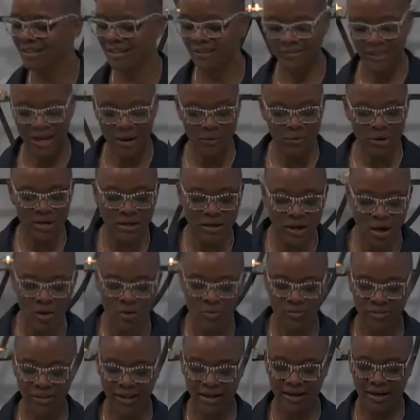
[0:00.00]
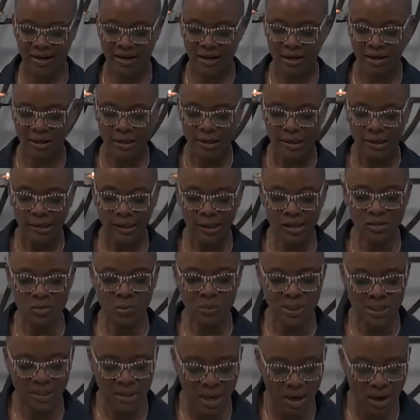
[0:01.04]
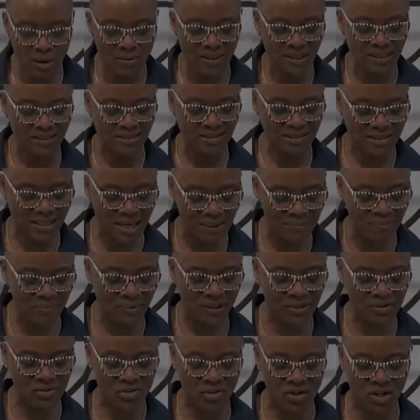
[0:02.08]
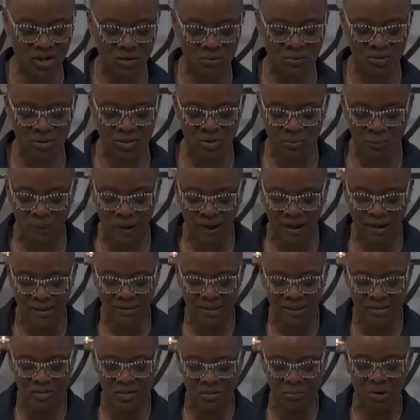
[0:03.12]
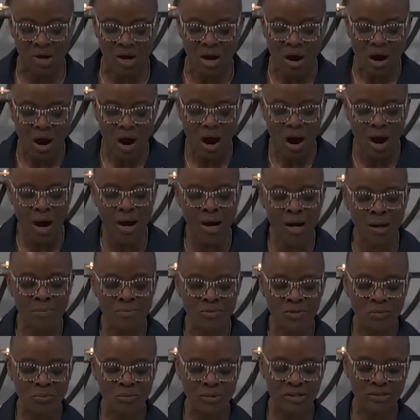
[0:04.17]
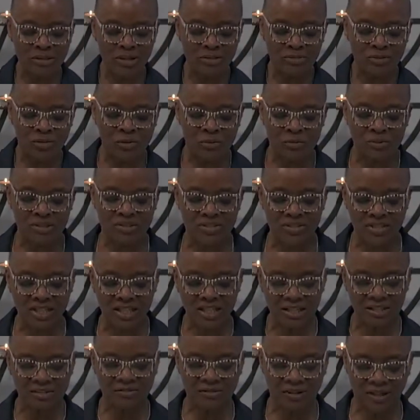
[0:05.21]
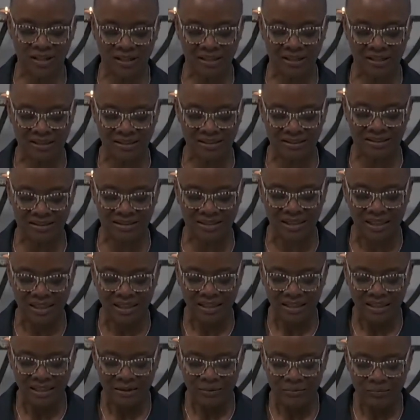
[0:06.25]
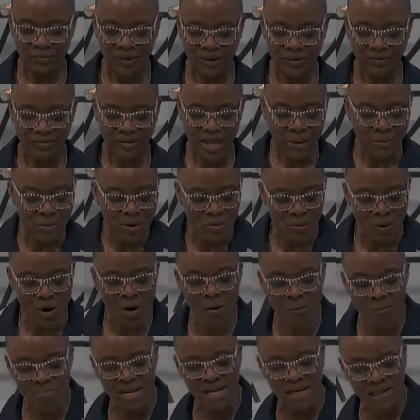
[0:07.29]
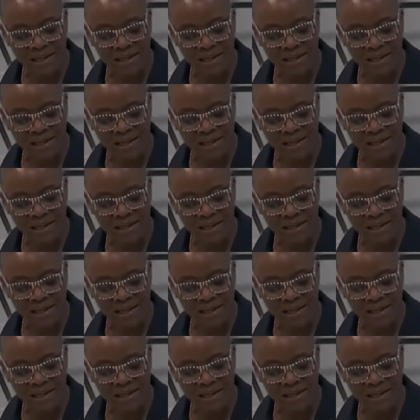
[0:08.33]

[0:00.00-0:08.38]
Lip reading: because we know that something's going to respond, that some arms will be there to receive us, that we won't be